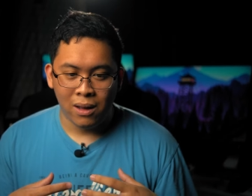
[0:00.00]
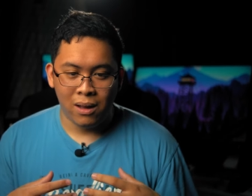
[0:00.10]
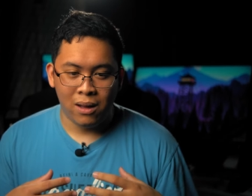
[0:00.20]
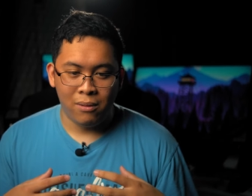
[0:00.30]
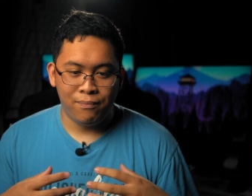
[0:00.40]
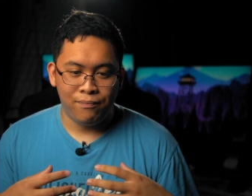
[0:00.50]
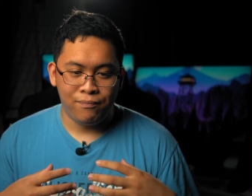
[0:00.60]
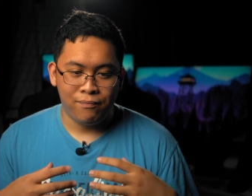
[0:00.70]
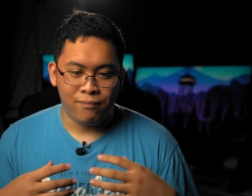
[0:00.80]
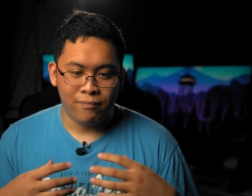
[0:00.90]

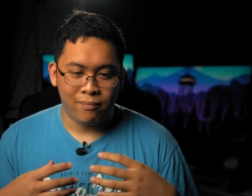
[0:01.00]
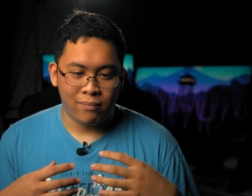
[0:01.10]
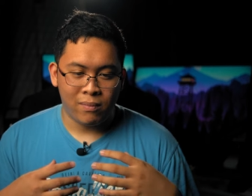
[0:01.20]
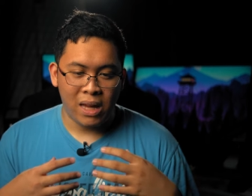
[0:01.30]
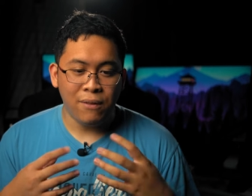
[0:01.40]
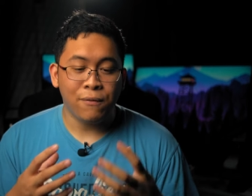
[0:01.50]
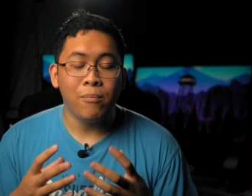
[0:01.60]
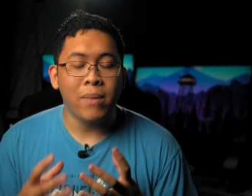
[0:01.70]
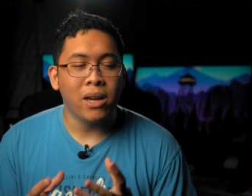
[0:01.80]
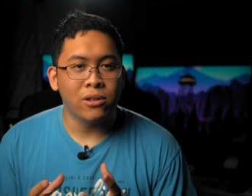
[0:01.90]
Um,
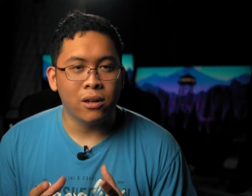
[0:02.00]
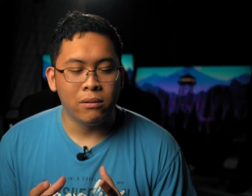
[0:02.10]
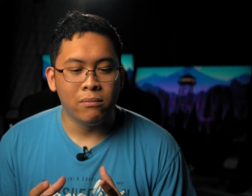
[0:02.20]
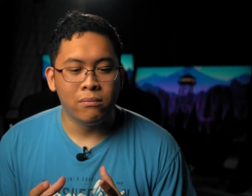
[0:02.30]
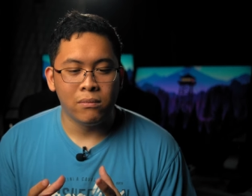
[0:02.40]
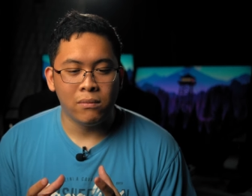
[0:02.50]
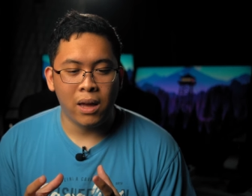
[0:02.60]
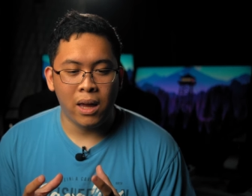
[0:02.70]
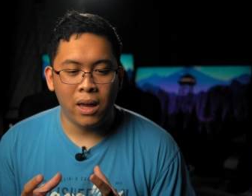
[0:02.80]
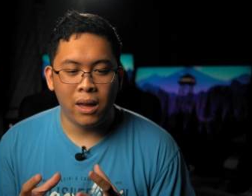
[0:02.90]
information
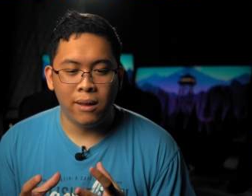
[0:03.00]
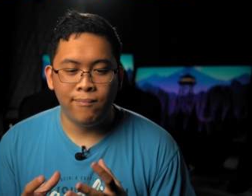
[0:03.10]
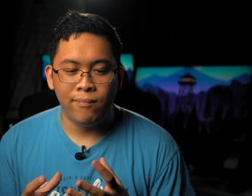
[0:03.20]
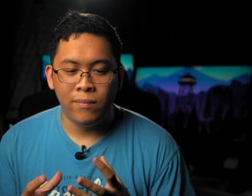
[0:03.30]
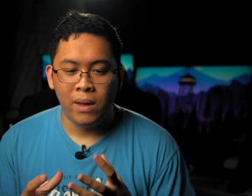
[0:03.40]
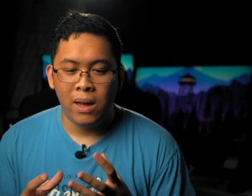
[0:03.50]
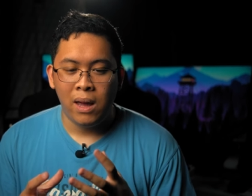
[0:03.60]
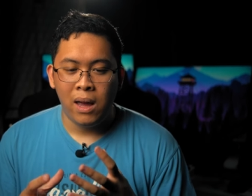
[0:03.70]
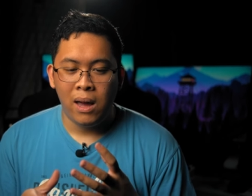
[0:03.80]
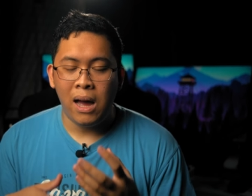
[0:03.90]
and
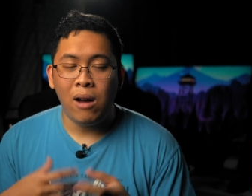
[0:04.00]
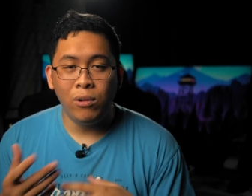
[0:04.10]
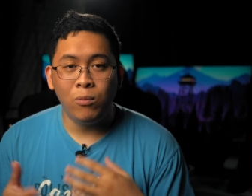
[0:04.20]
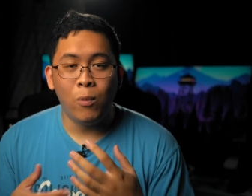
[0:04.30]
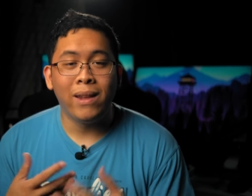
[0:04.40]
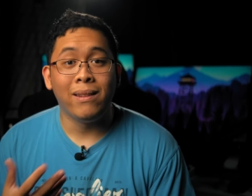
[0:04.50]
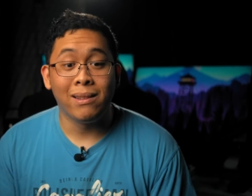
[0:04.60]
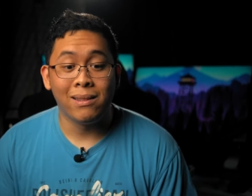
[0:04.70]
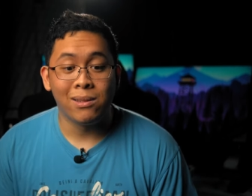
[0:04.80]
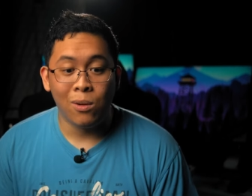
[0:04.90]
how and when it
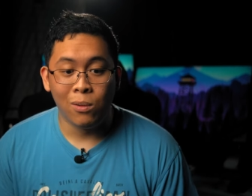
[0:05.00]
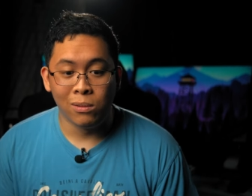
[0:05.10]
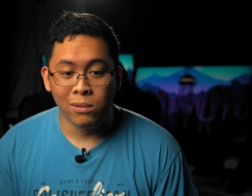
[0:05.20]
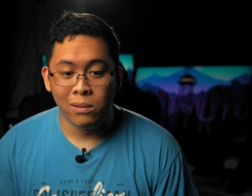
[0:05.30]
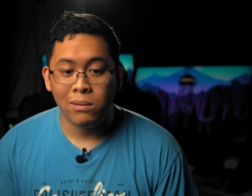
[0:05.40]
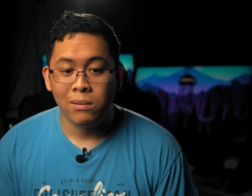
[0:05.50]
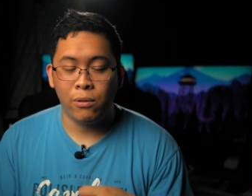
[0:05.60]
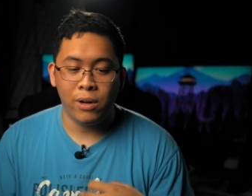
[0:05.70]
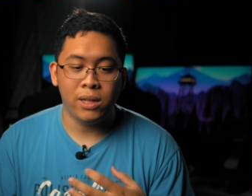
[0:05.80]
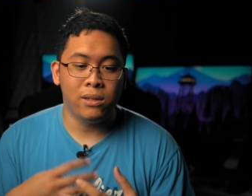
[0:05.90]
is told
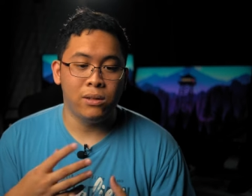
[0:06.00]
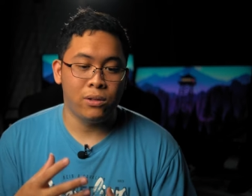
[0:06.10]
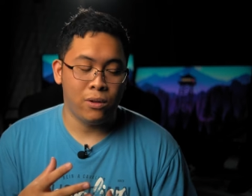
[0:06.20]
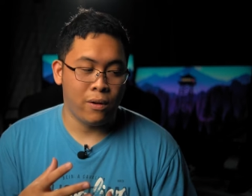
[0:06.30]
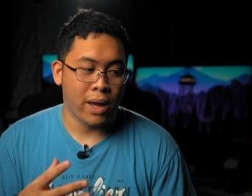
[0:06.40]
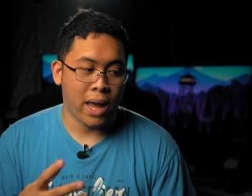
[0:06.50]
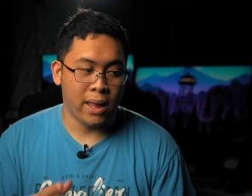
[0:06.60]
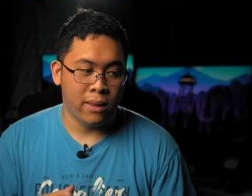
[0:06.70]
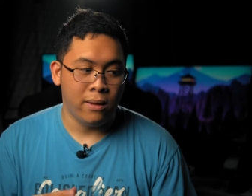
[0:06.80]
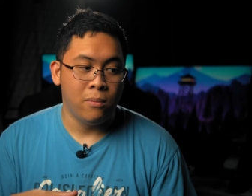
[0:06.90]
progresses the story
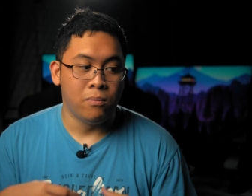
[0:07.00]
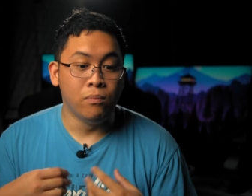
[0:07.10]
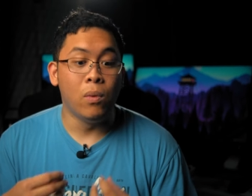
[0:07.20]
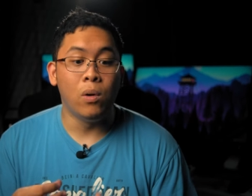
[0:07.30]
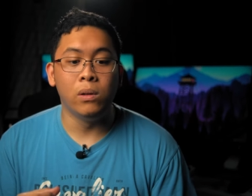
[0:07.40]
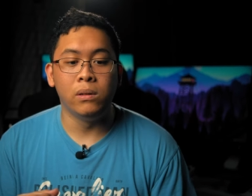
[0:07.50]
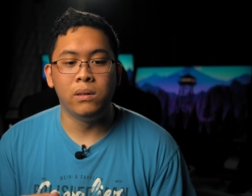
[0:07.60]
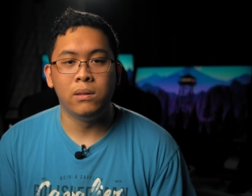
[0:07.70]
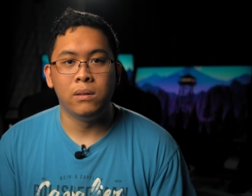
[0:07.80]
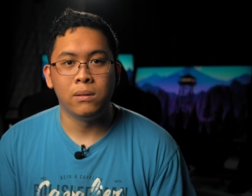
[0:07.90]
and
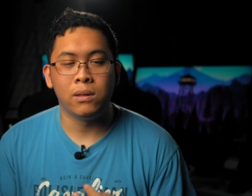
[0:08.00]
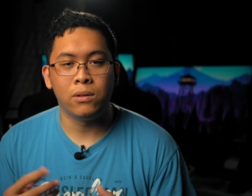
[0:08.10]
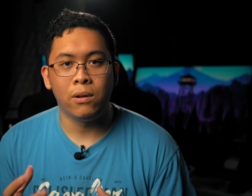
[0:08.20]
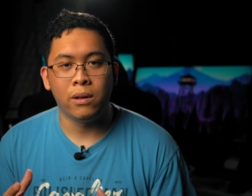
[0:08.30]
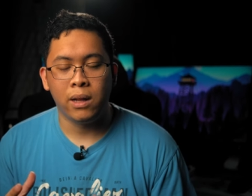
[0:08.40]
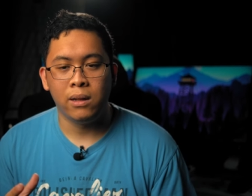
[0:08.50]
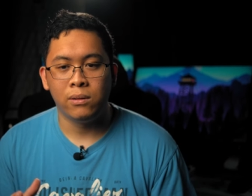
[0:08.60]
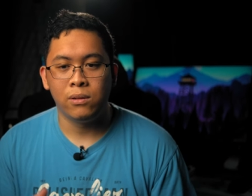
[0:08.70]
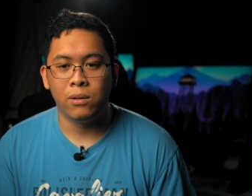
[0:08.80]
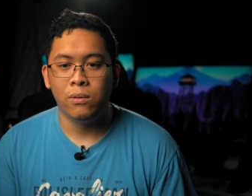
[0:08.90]
molds the
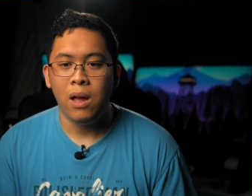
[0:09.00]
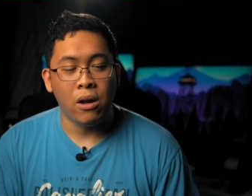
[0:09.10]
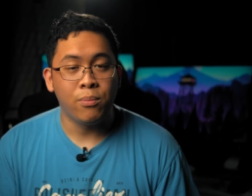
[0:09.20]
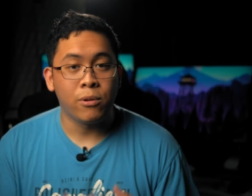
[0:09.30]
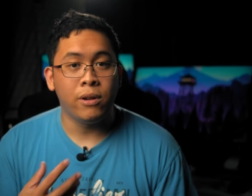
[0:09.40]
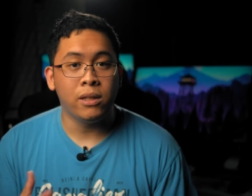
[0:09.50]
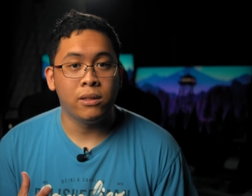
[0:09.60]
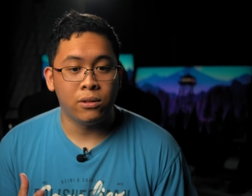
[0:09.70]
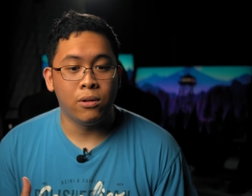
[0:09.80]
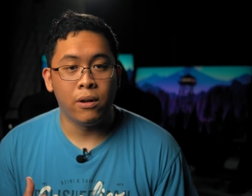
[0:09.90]
storytelling. So how you progress
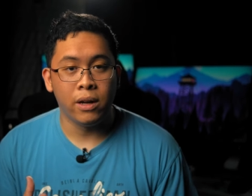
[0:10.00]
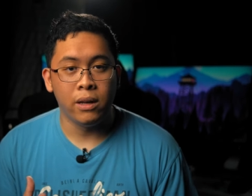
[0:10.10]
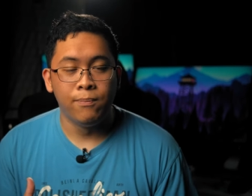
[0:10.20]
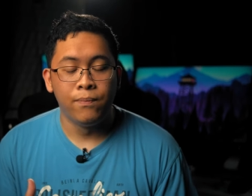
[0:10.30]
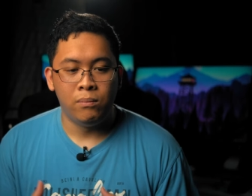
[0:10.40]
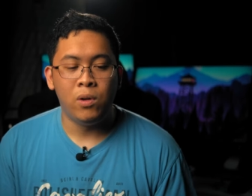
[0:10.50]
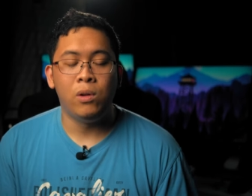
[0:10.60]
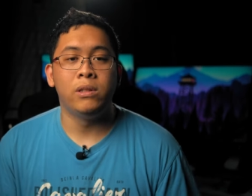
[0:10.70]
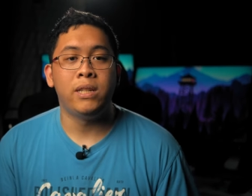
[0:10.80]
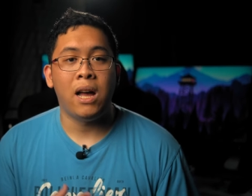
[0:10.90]
the story
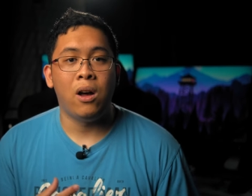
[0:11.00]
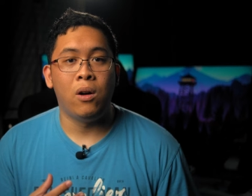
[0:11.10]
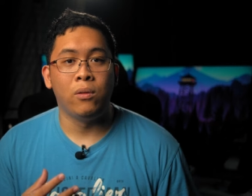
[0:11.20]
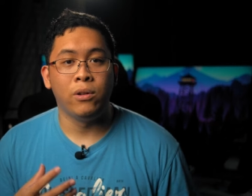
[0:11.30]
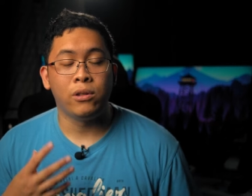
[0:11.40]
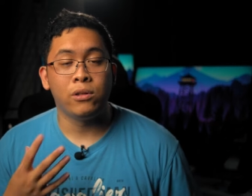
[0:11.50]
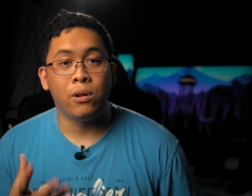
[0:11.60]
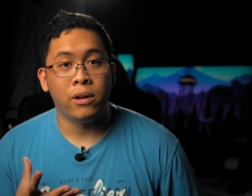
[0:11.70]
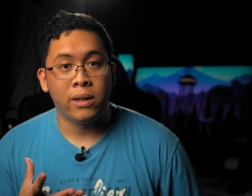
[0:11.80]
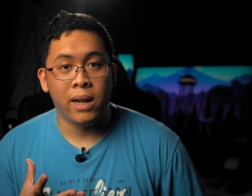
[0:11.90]
molds how your
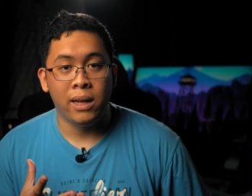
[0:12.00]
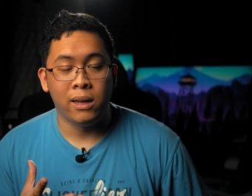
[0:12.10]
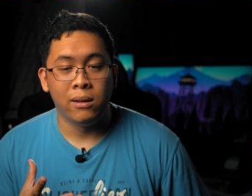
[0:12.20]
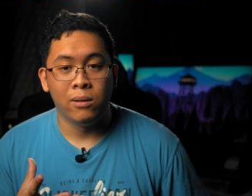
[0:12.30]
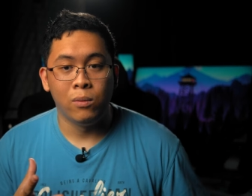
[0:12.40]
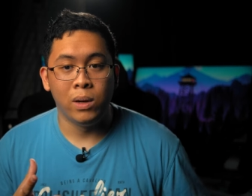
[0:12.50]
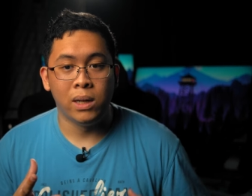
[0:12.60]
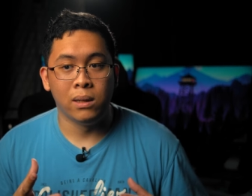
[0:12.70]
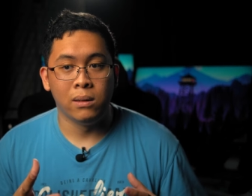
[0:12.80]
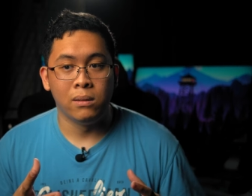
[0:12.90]
storytelling
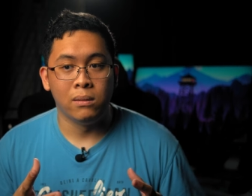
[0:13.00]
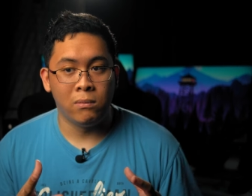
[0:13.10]
will